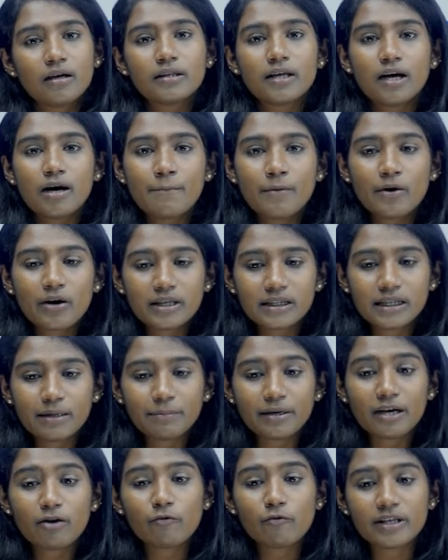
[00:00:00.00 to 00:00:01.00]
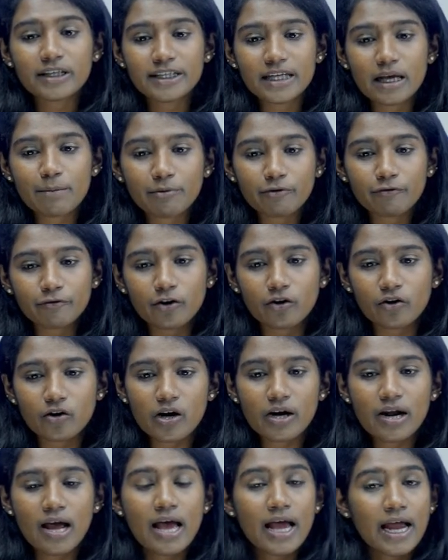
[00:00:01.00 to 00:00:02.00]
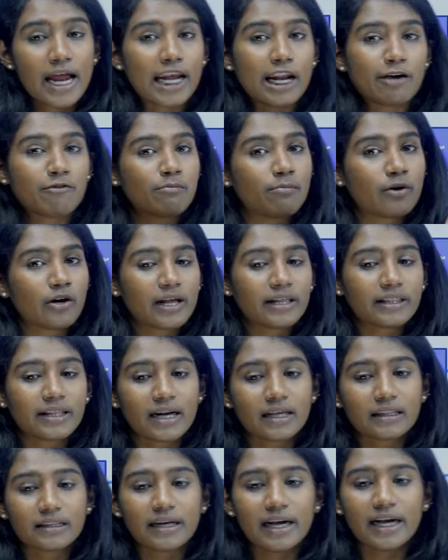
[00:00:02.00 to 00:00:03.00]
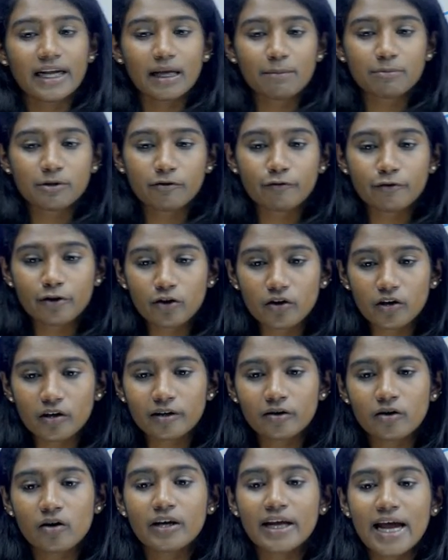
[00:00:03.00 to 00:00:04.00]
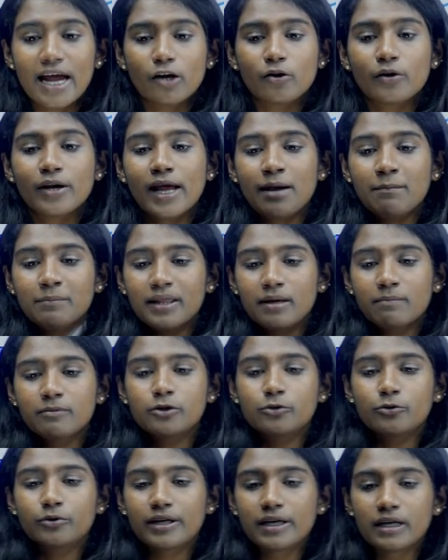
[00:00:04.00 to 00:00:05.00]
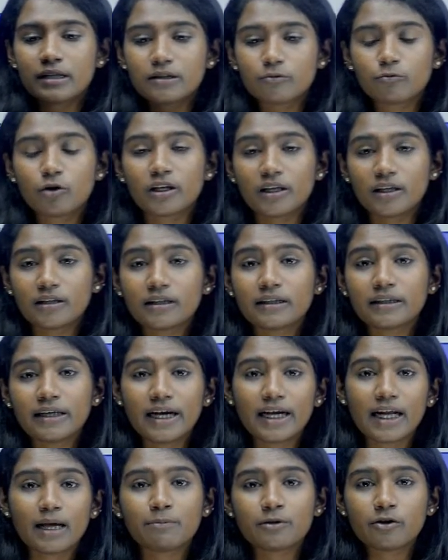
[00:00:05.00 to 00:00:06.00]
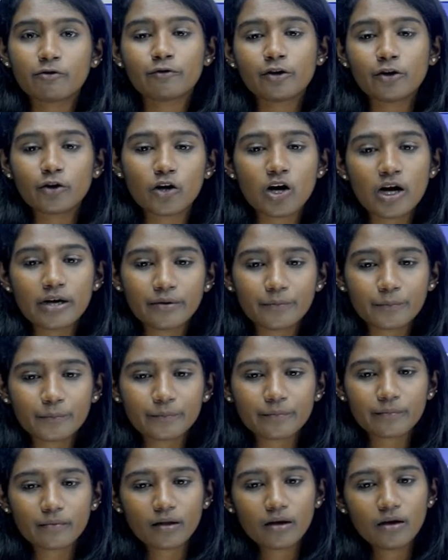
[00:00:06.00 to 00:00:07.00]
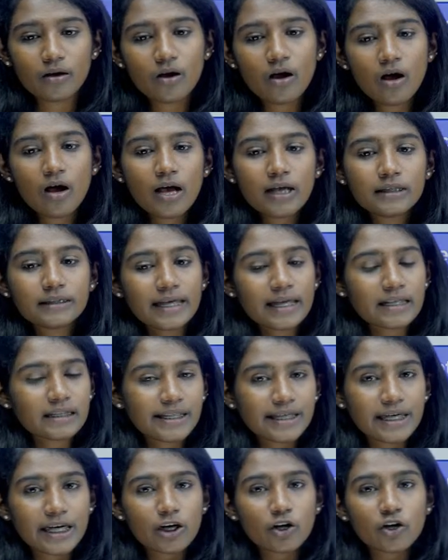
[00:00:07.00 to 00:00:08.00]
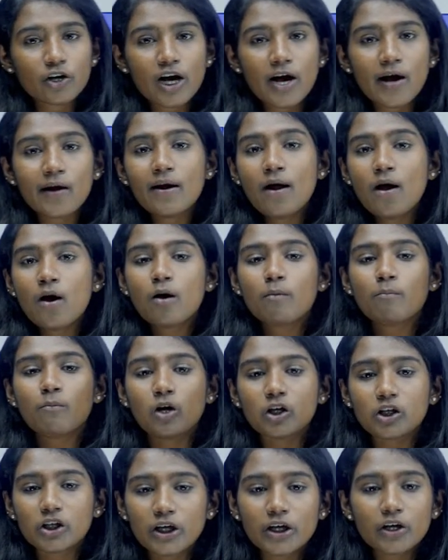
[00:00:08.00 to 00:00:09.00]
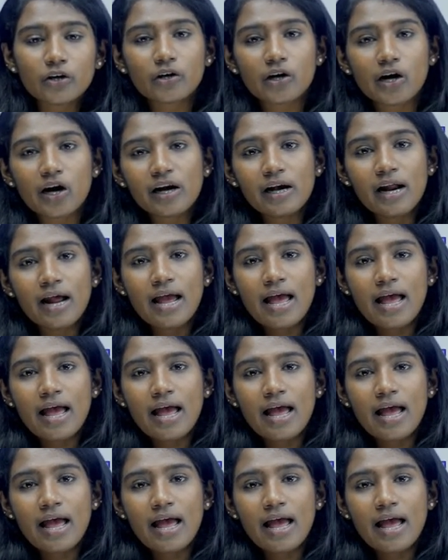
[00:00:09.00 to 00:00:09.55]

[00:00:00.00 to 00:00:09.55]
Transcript: thermoreceptor? Which type of neuron? In our body there are three types of neuron. No, can you name them, students? What are the three types of neuron? Sensory neuron, motor neuron,